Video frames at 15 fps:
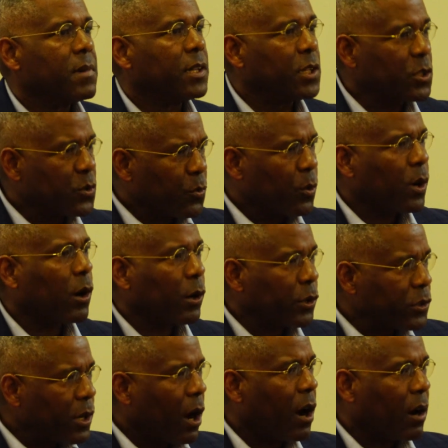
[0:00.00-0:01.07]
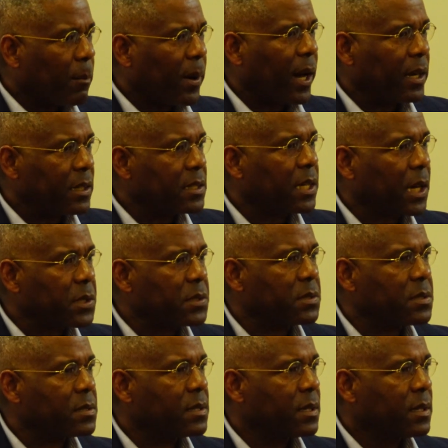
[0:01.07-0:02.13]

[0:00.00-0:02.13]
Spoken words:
And this is what we're going to talk about in Texas.